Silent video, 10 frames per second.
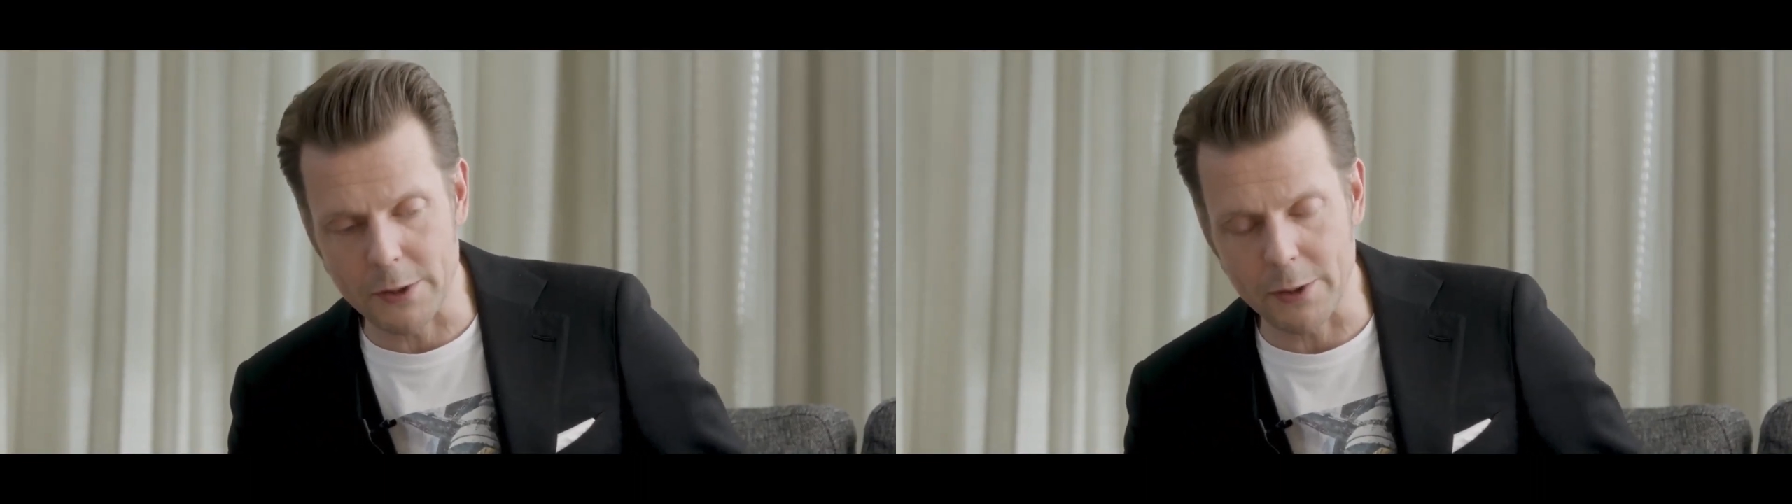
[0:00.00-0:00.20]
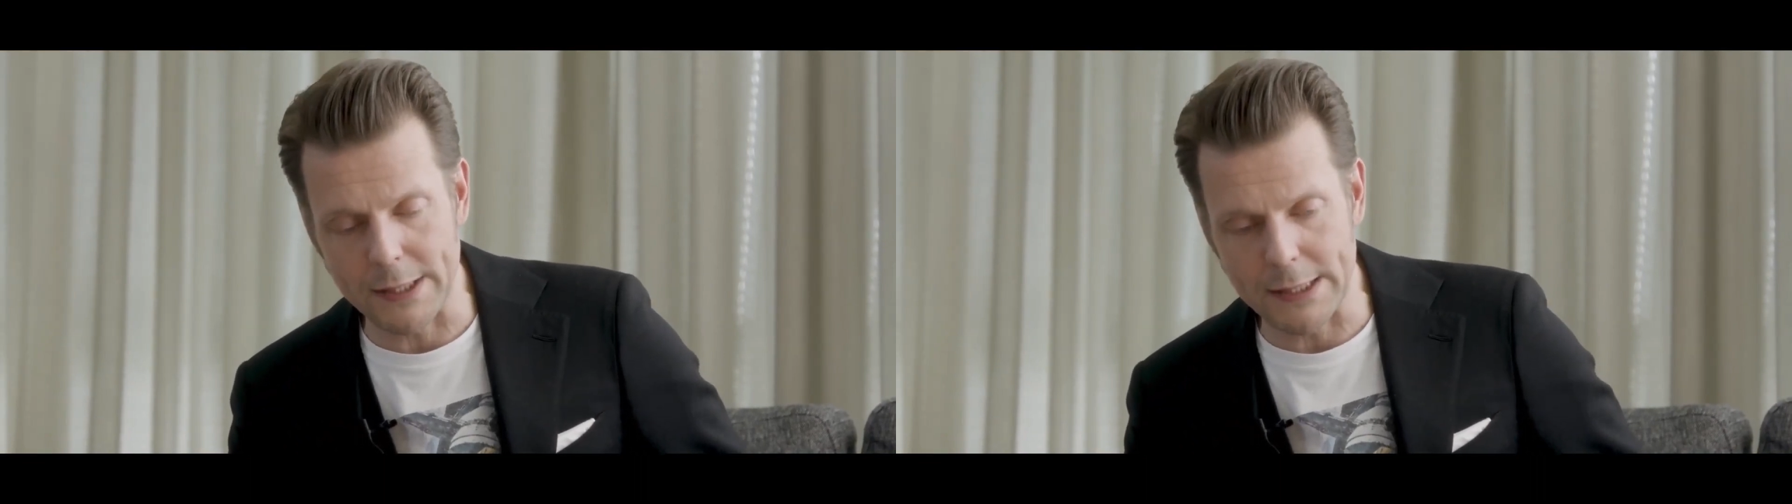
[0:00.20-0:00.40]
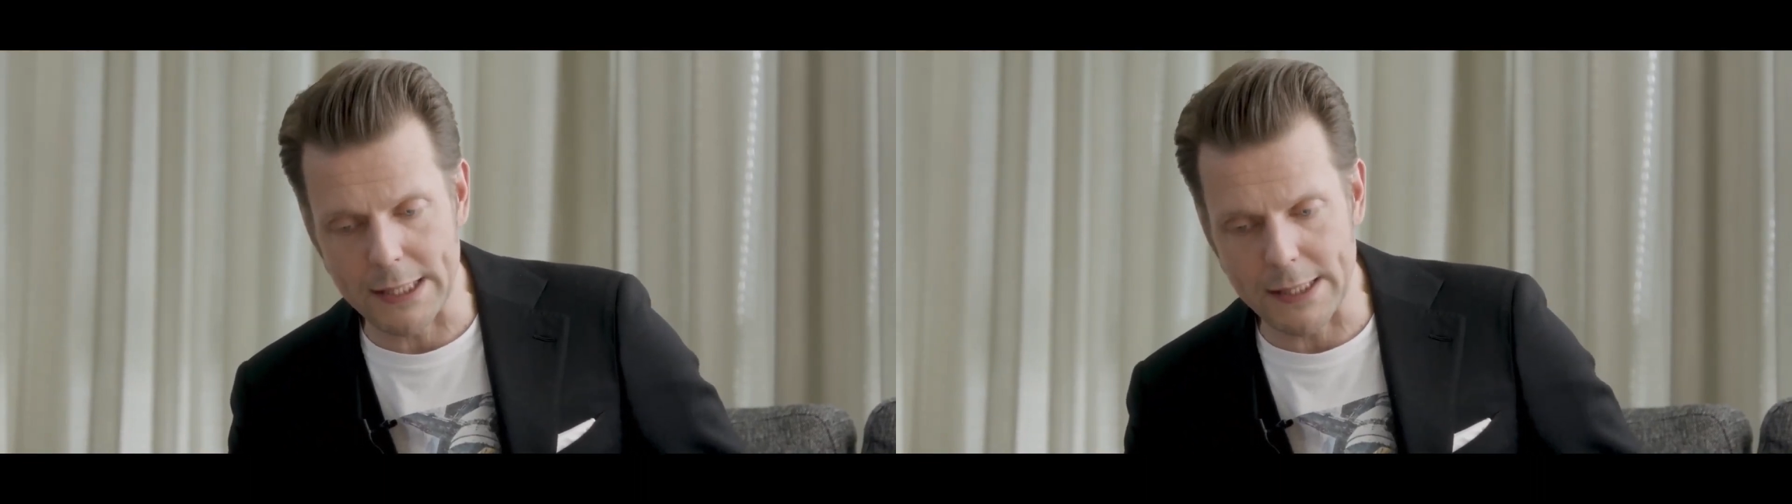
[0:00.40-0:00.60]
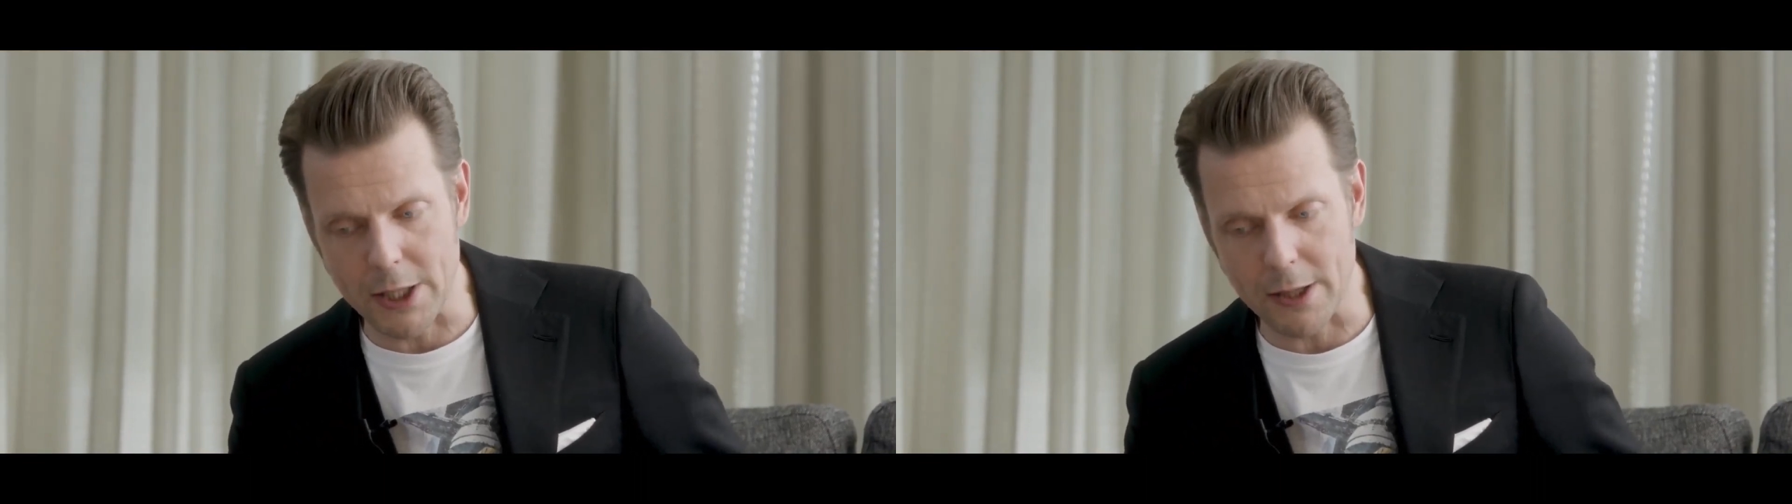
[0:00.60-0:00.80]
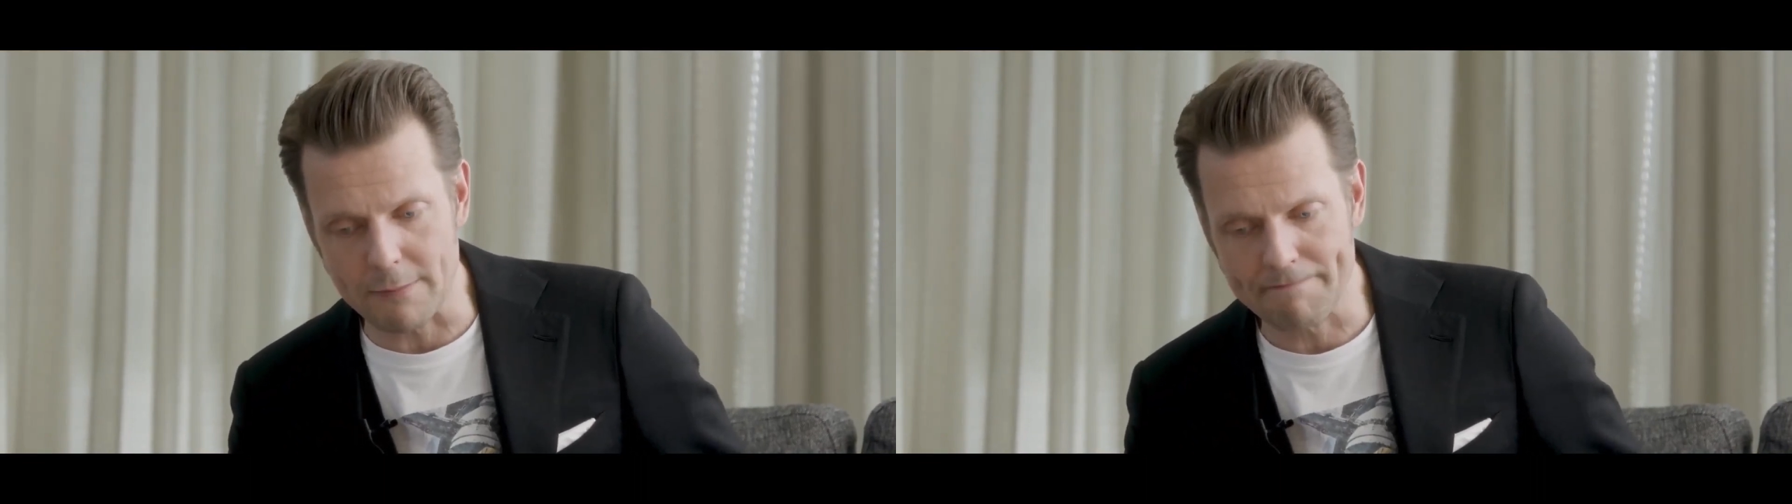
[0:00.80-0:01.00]
to a
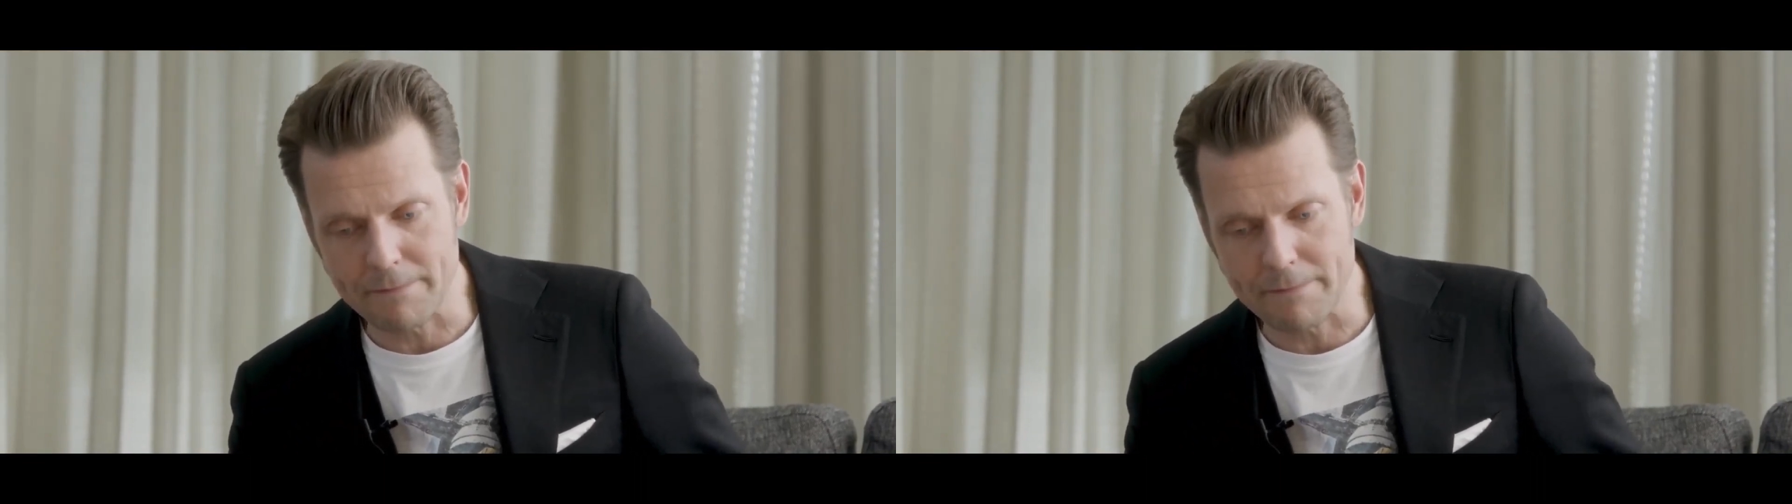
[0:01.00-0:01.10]
decision